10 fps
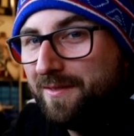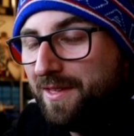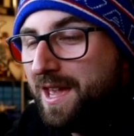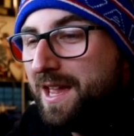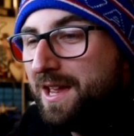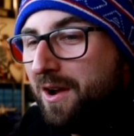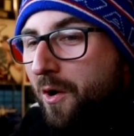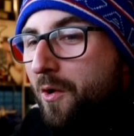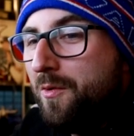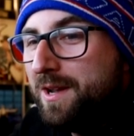they
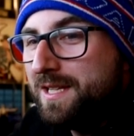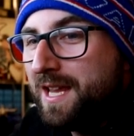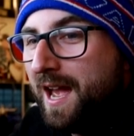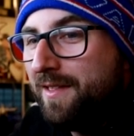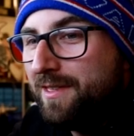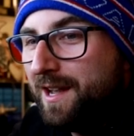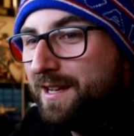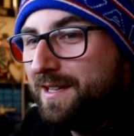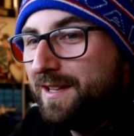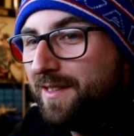always had the
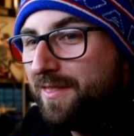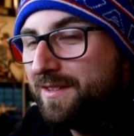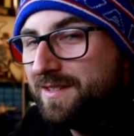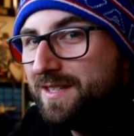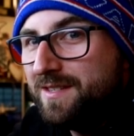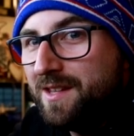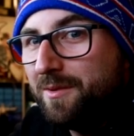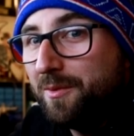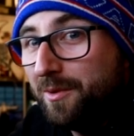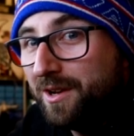idea that the season they
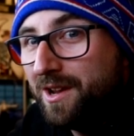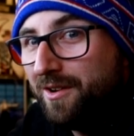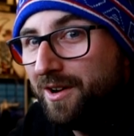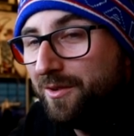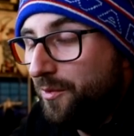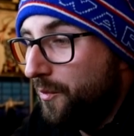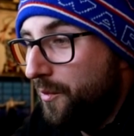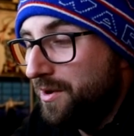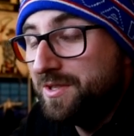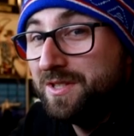were working on
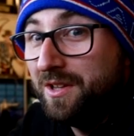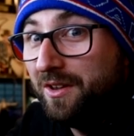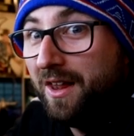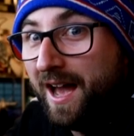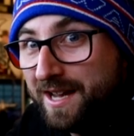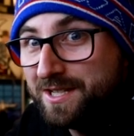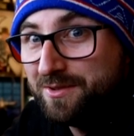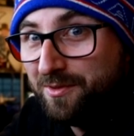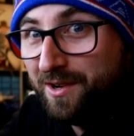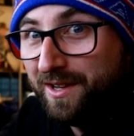was the last
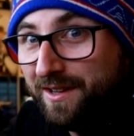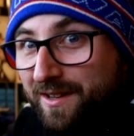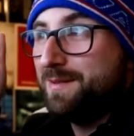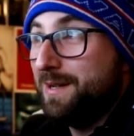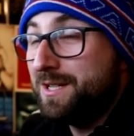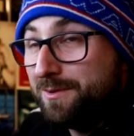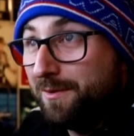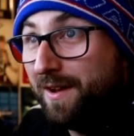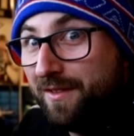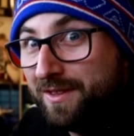one, especially
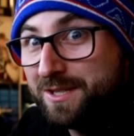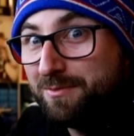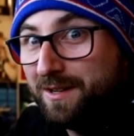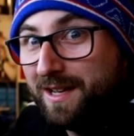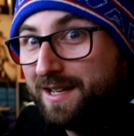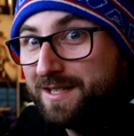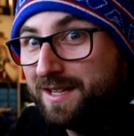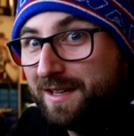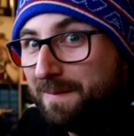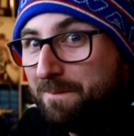with how this one is.
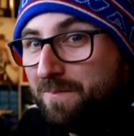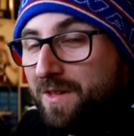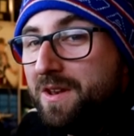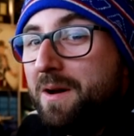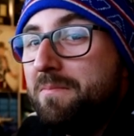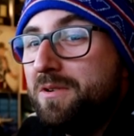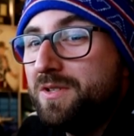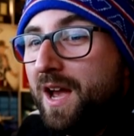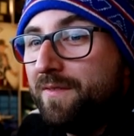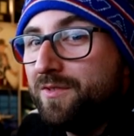Like, the
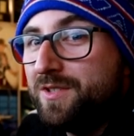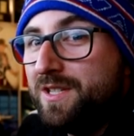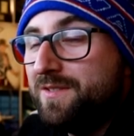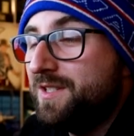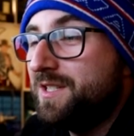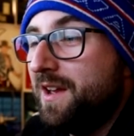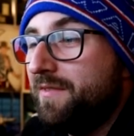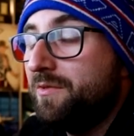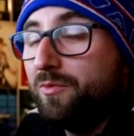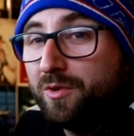numbers after season
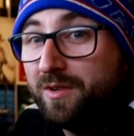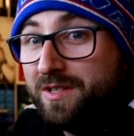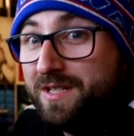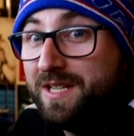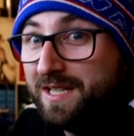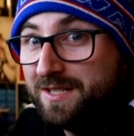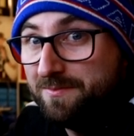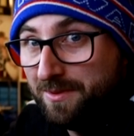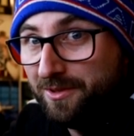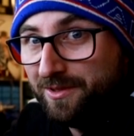seven were
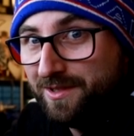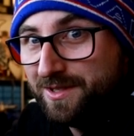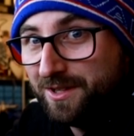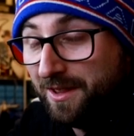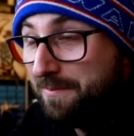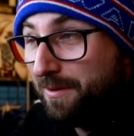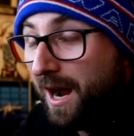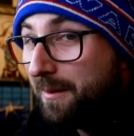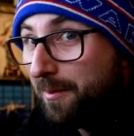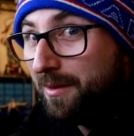dismal, so they
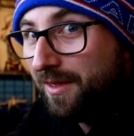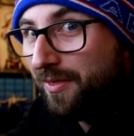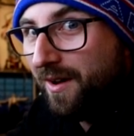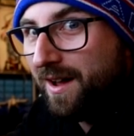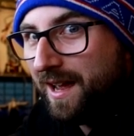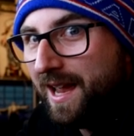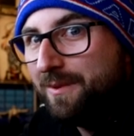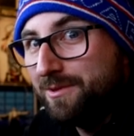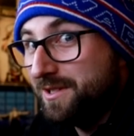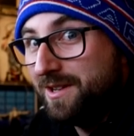probably thought
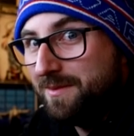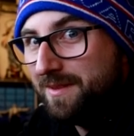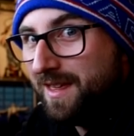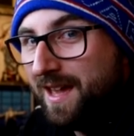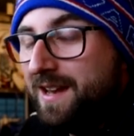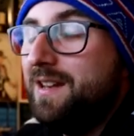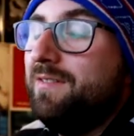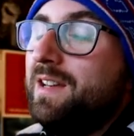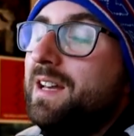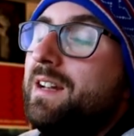eight was going to be the end
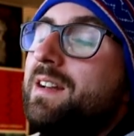of it.